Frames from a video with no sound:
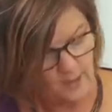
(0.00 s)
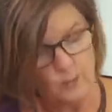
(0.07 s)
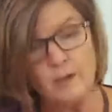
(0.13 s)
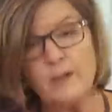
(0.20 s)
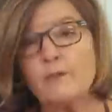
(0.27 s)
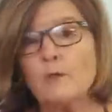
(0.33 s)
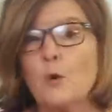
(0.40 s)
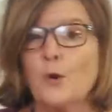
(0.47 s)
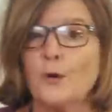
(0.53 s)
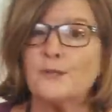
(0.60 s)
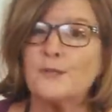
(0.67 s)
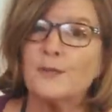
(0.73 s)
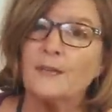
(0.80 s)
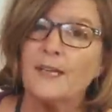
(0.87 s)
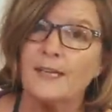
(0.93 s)
We of
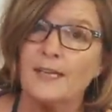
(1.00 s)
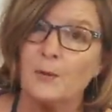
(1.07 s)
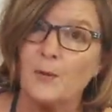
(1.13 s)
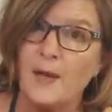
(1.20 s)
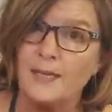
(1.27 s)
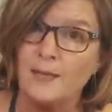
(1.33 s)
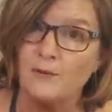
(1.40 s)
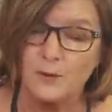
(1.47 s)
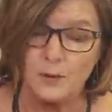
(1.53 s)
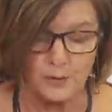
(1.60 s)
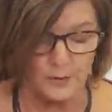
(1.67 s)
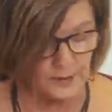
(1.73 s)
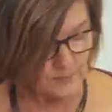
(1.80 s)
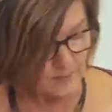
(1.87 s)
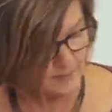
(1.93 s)
course are getting ready for
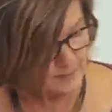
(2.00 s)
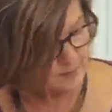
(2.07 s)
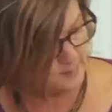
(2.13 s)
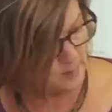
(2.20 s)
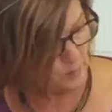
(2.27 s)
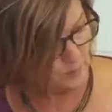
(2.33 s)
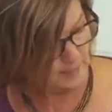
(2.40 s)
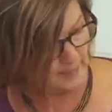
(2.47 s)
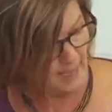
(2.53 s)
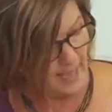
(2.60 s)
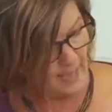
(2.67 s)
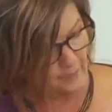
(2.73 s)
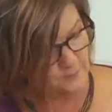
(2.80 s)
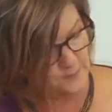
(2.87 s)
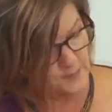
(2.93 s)
Christmas, so we
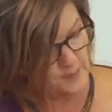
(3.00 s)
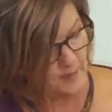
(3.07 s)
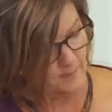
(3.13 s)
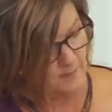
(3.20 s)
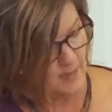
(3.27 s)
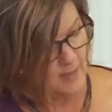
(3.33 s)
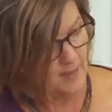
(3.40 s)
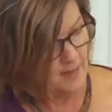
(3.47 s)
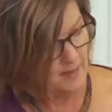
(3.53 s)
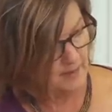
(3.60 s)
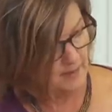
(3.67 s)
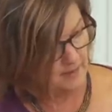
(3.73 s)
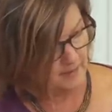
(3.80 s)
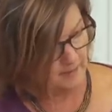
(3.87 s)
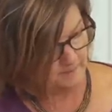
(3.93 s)
have some
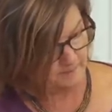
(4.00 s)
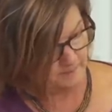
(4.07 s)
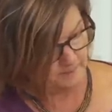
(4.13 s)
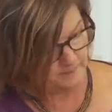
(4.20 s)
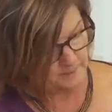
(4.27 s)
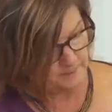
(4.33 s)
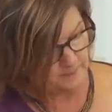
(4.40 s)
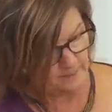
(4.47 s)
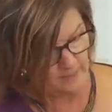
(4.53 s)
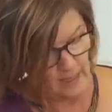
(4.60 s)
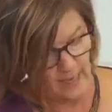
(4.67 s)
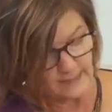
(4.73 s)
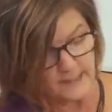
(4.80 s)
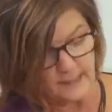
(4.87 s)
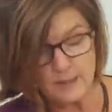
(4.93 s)
um,
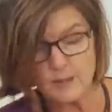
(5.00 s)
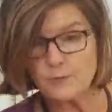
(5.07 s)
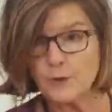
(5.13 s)
ideas